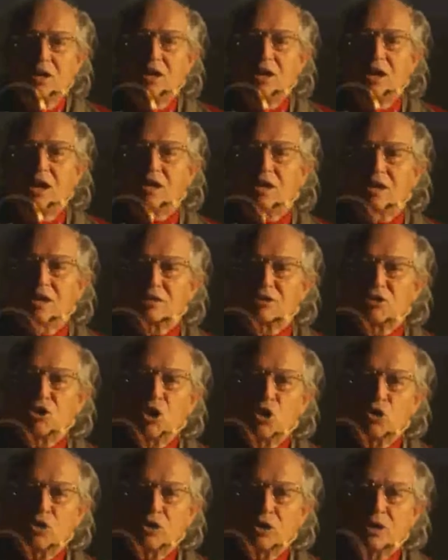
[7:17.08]
at
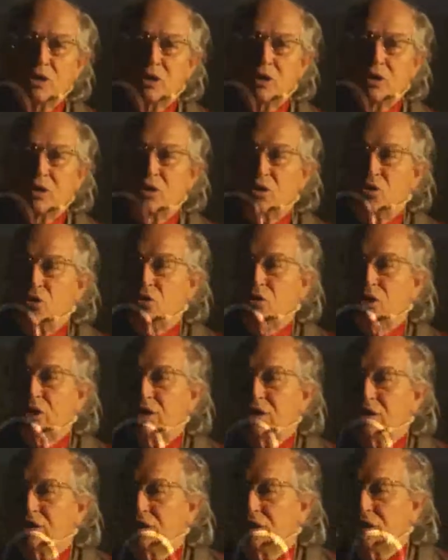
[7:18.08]
dawn or
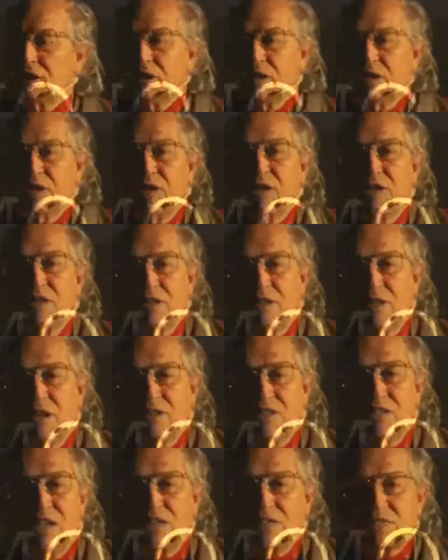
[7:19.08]

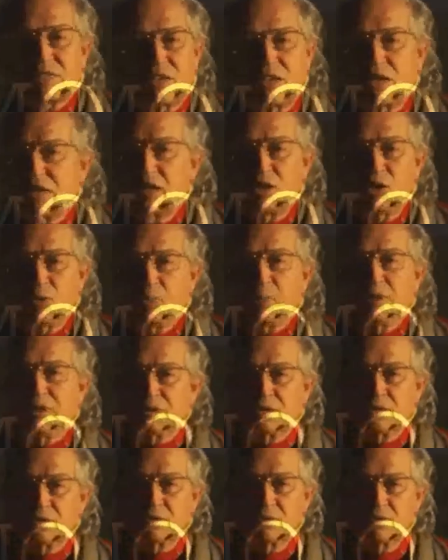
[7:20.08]
at dusk, you cannot
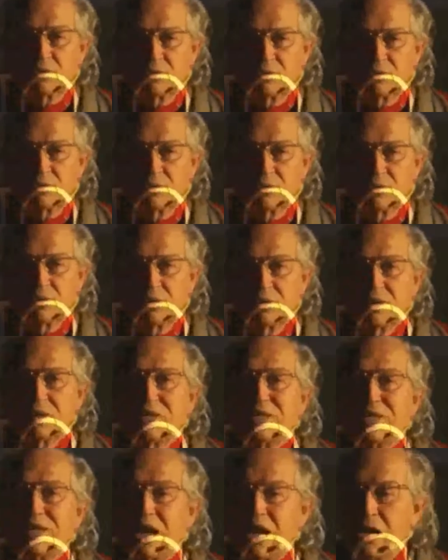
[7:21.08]
paint.
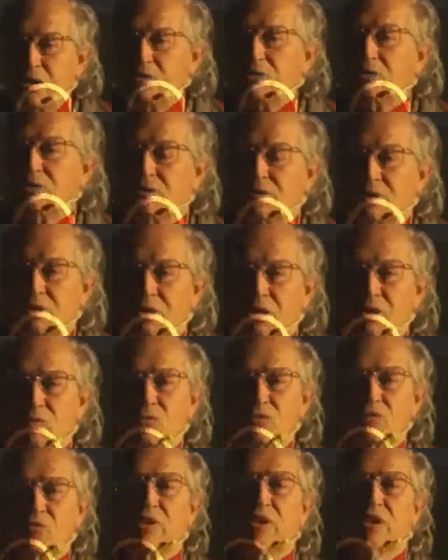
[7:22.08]
Now, it
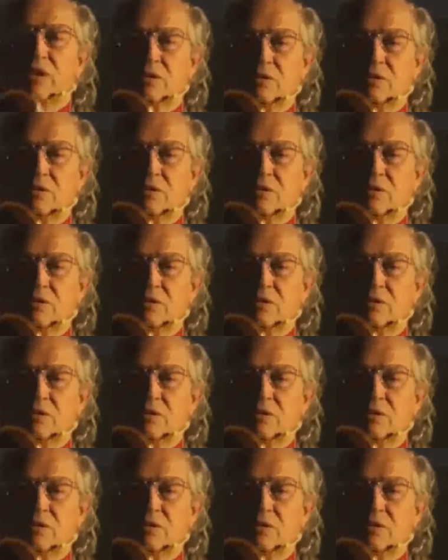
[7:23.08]
was free.